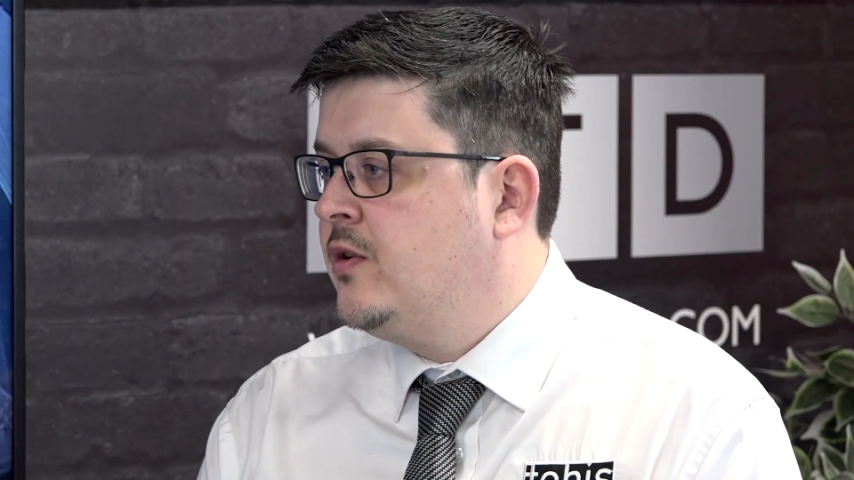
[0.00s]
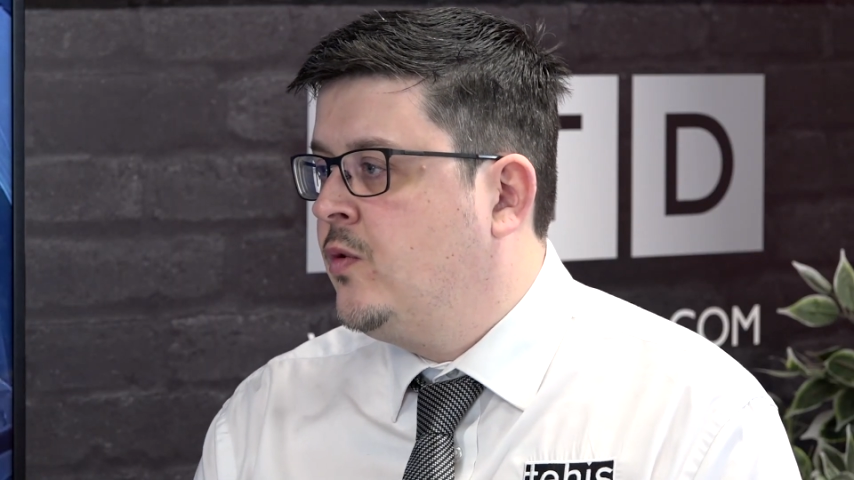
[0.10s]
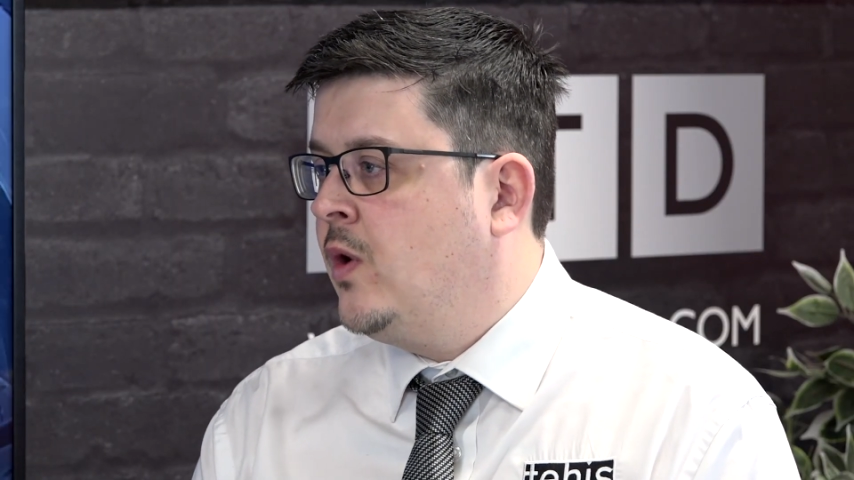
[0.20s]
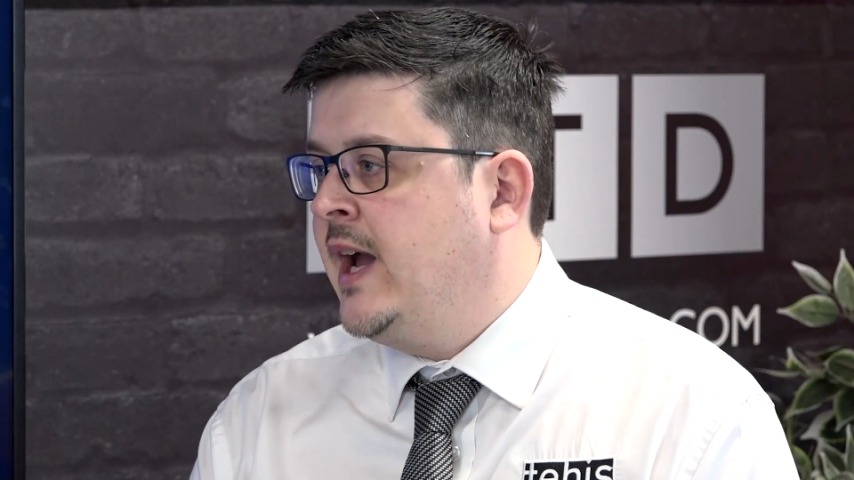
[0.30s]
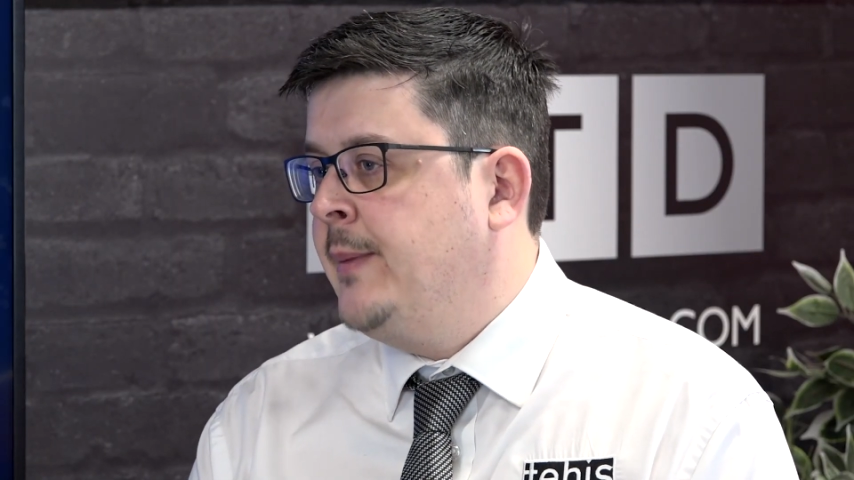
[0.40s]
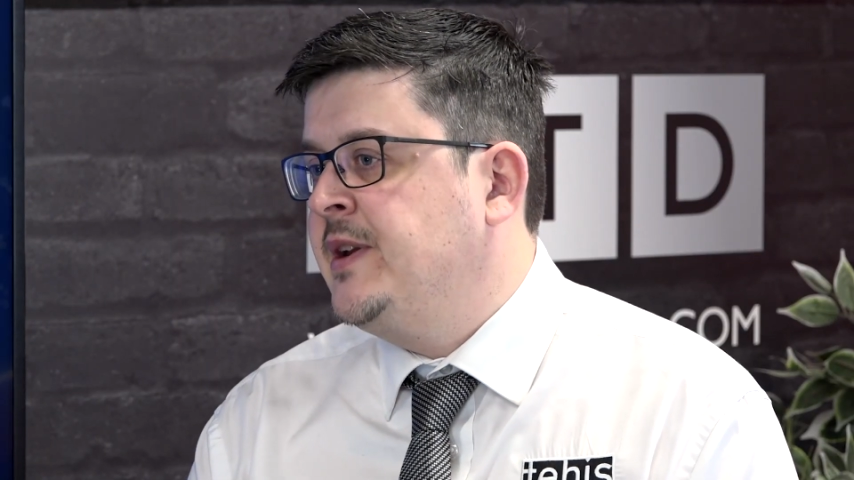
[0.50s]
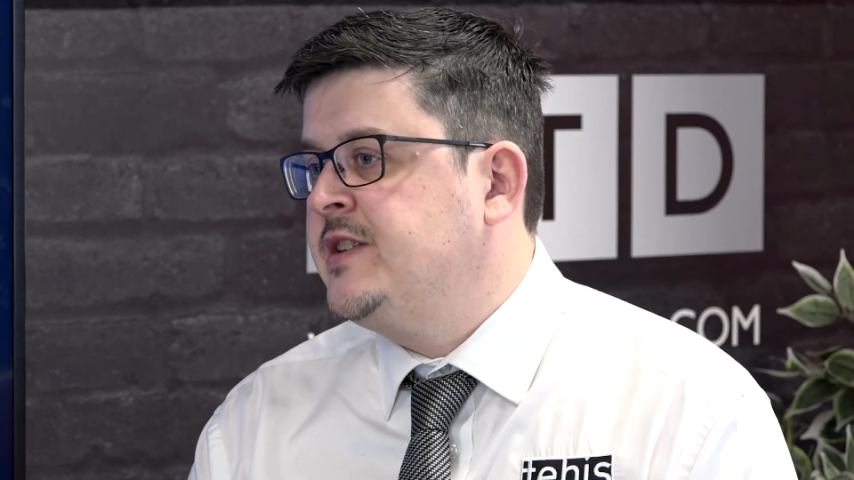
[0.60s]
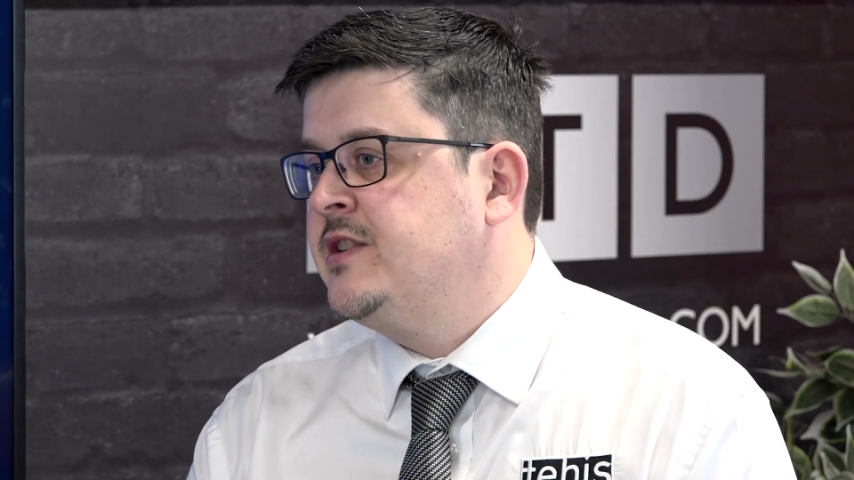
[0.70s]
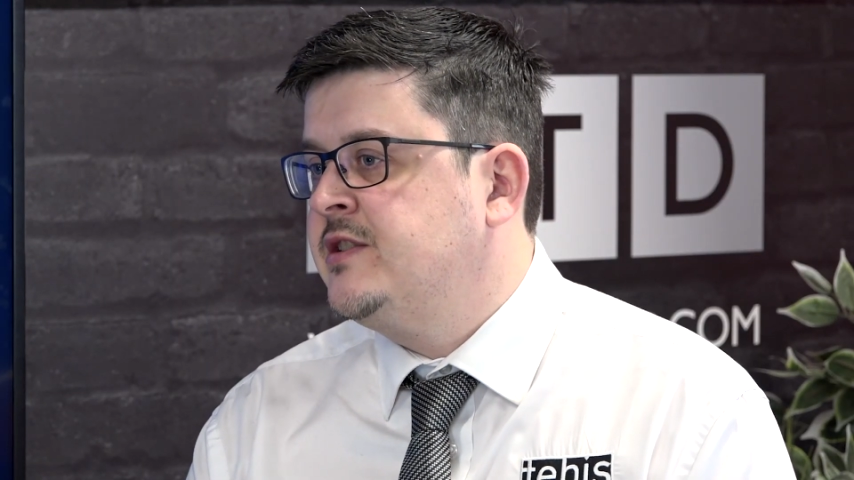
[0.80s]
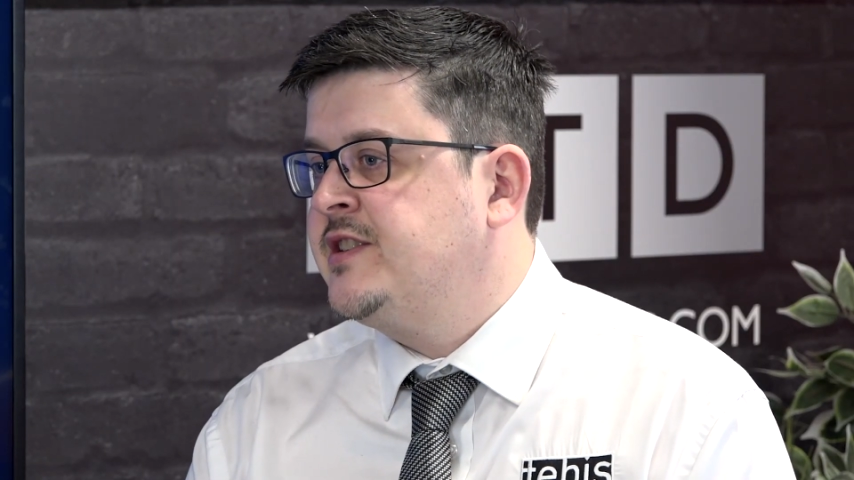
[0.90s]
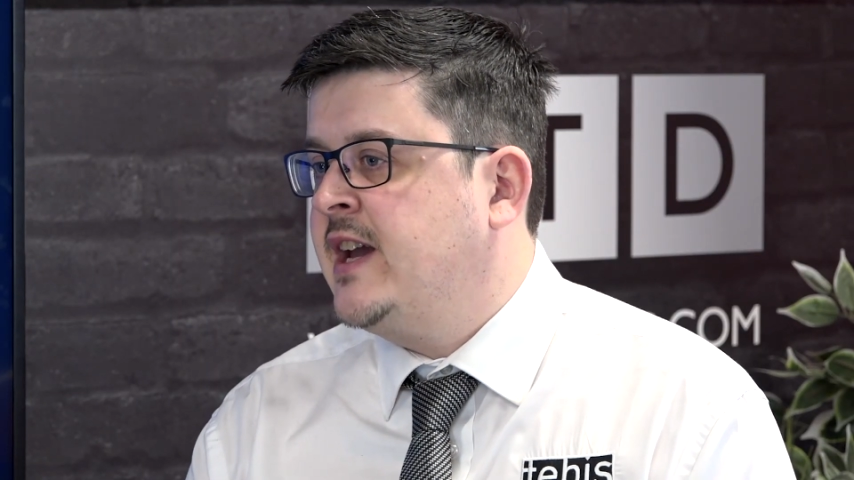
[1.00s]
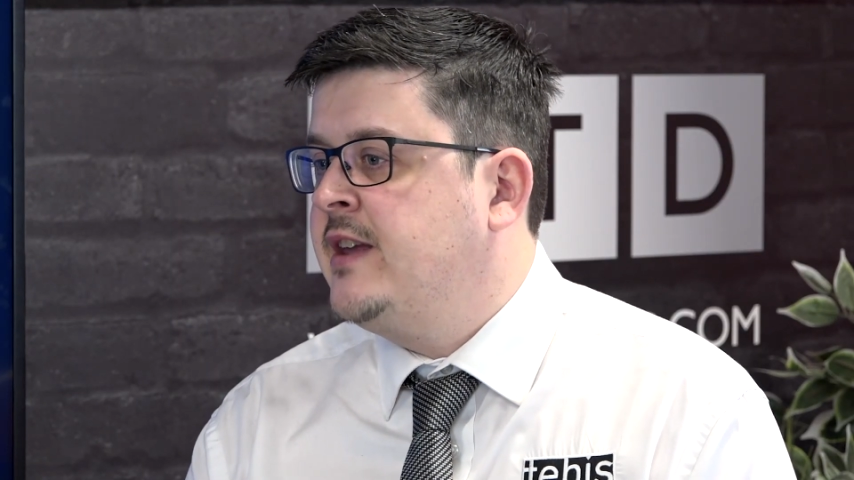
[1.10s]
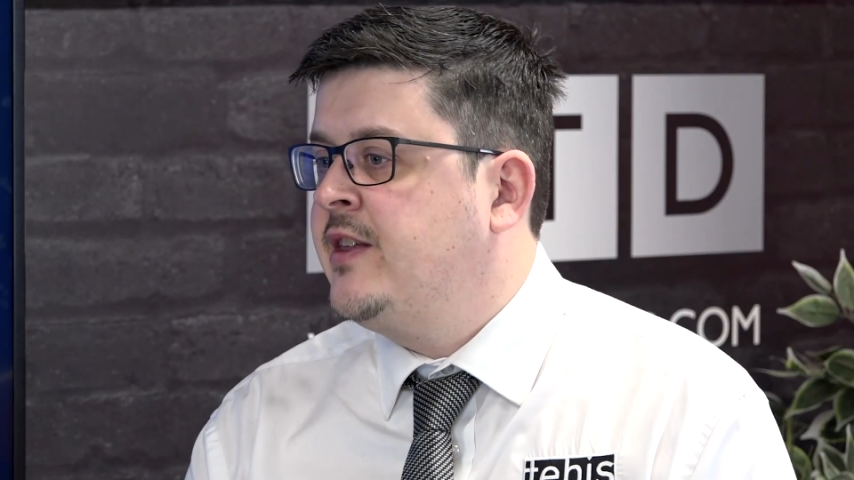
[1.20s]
quite happy to say